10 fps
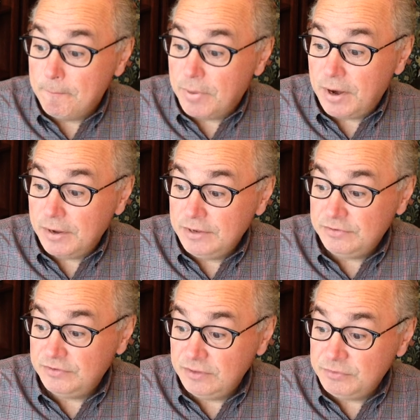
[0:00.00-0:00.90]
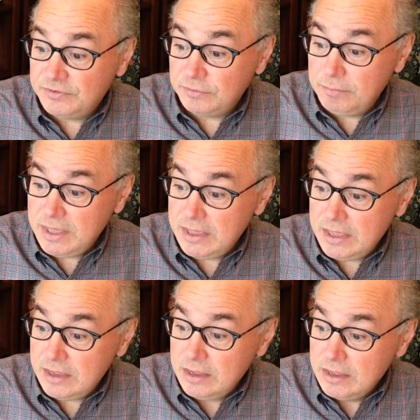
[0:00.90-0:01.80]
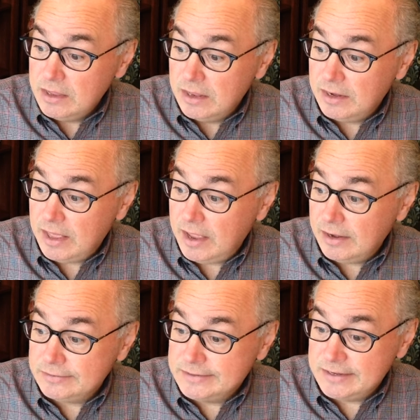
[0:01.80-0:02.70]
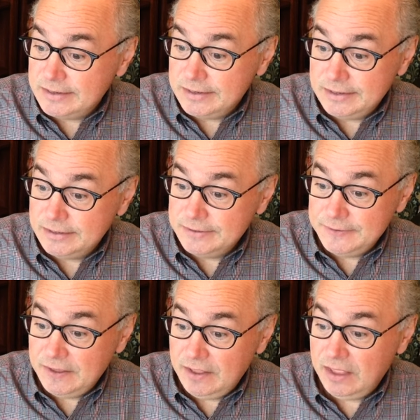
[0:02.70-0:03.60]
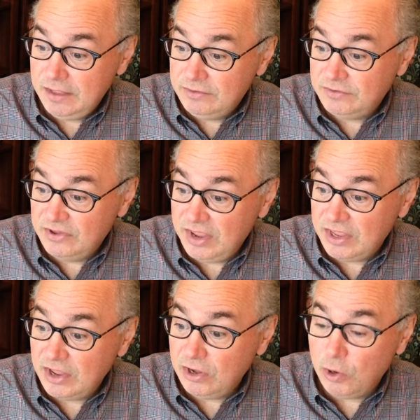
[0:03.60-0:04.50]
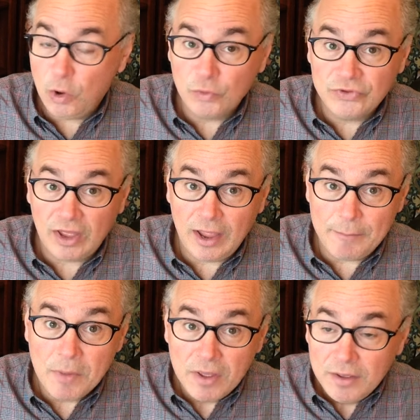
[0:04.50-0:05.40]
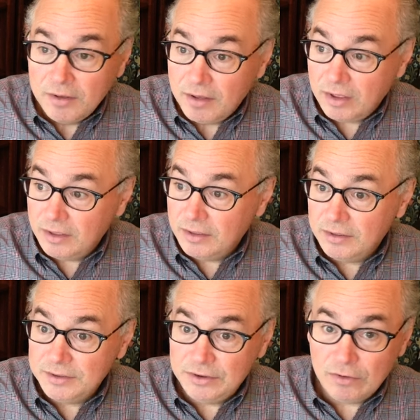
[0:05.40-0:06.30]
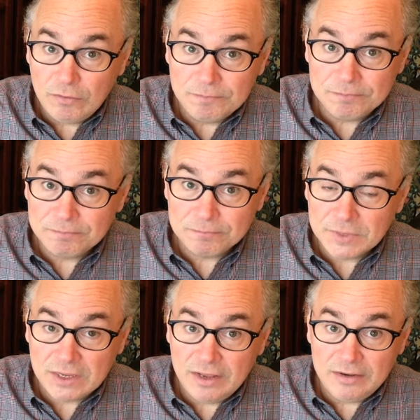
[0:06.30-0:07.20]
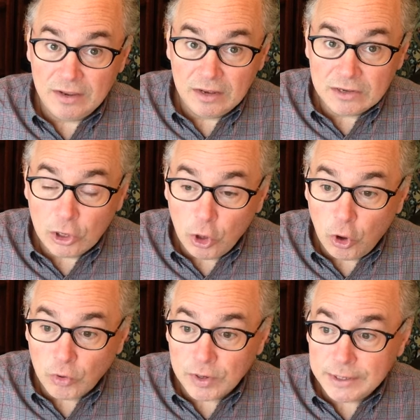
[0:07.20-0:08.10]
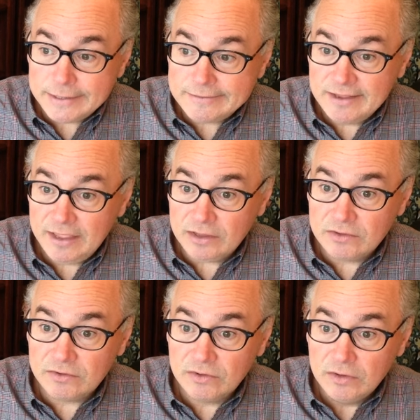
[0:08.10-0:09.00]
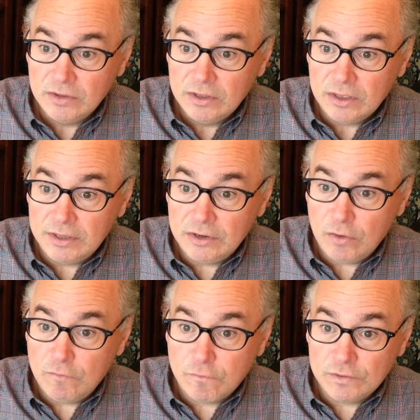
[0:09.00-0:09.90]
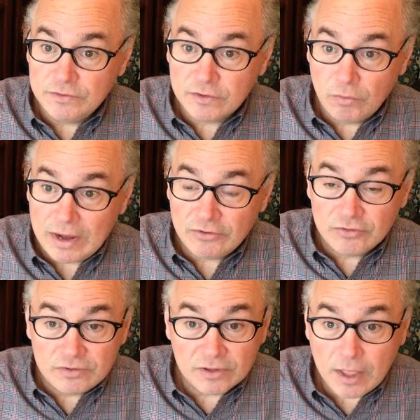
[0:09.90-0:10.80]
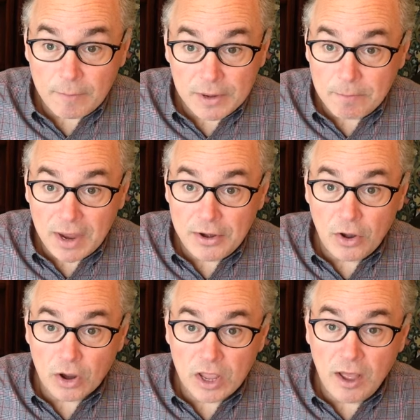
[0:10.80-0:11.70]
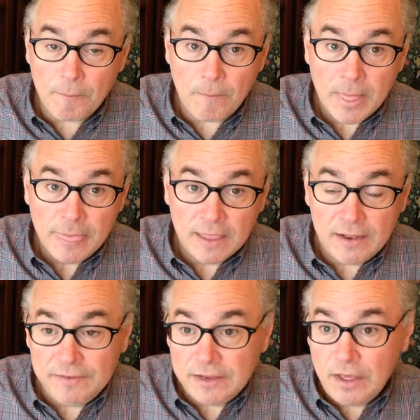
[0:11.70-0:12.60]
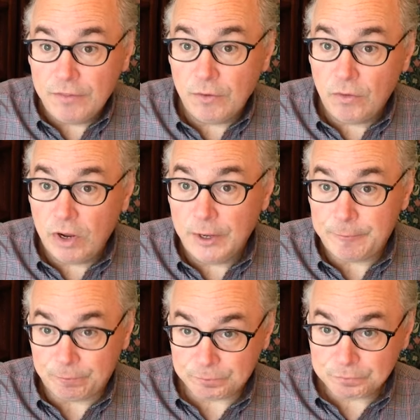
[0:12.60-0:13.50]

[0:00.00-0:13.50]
but it seems to me that uh, it's taking a long time, uh, you know, and the, the longer it takes, you know, for this correction to come, it might not come. And the other uh,